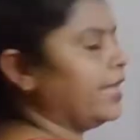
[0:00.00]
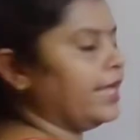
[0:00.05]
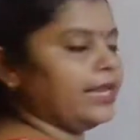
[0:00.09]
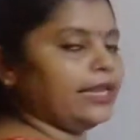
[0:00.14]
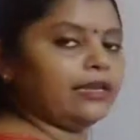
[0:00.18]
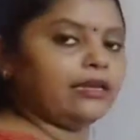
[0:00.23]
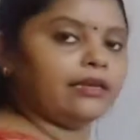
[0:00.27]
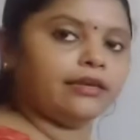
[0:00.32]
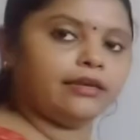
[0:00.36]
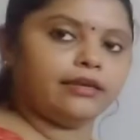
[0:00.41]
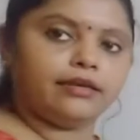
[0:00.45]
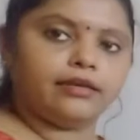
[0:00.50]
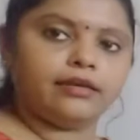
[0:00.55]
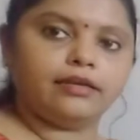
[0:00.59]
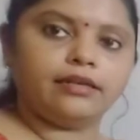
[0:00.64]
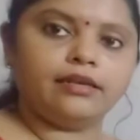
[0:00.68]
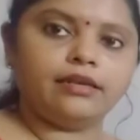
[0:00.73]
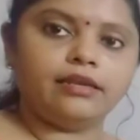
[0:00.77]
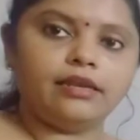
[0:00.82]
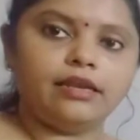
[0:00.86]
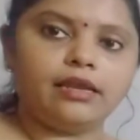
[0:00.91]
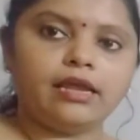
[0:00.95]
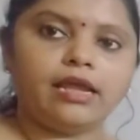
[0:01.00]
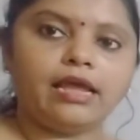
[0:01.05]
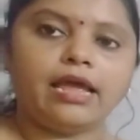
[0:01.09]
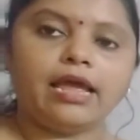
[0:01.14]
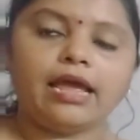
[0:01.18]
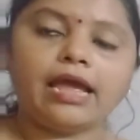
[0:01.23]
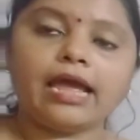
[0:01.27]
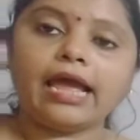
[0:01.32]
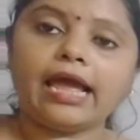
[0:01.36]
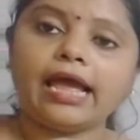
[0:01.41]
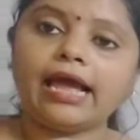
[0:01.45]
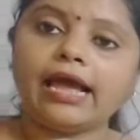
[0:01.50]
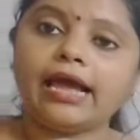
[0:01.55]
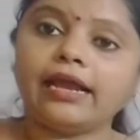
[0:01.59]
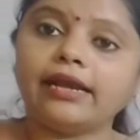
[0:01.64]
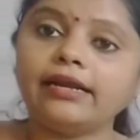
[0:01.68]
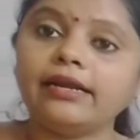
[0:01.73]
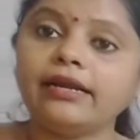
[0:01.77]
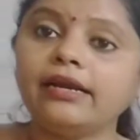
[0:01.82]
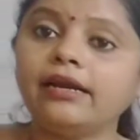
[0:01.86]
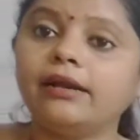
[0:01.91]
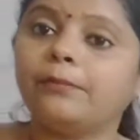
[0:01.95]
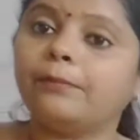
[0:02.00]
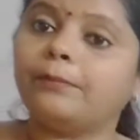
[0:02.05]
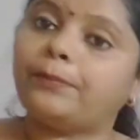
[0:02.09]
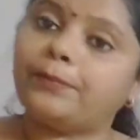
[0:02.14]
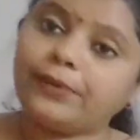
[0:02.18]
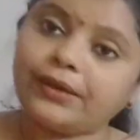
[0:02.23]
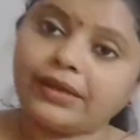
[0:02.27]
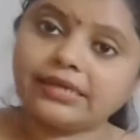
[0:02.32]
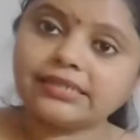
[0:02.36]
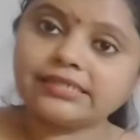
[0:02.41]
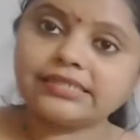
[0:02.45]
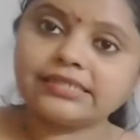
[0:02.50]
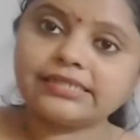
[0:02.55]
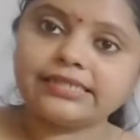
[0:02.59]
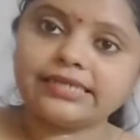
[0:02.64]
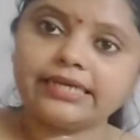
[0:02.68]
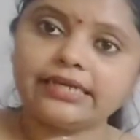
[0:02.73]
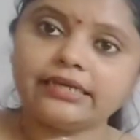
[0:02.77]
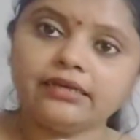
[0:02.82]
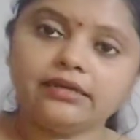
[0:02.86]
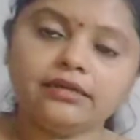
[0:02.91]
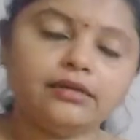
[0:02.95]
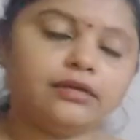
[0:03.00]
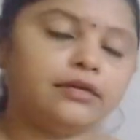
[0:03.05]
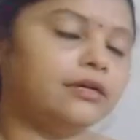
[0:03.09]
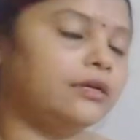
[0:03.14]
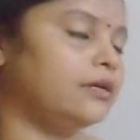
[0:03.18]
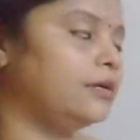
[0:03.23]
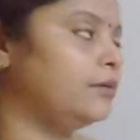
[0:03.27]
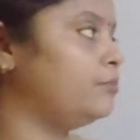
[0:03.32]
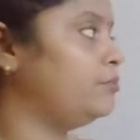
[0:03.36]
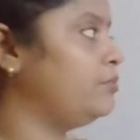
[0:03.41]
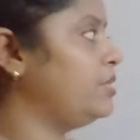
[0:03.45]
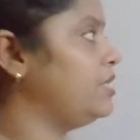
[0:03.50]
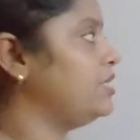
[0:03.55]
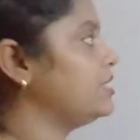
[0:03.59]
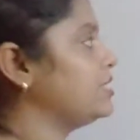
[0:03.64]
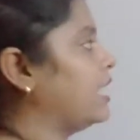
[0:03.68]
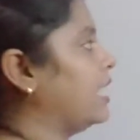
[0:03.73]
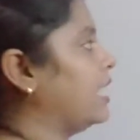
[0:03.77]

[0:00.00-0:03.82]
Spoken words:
L. And plus 10 means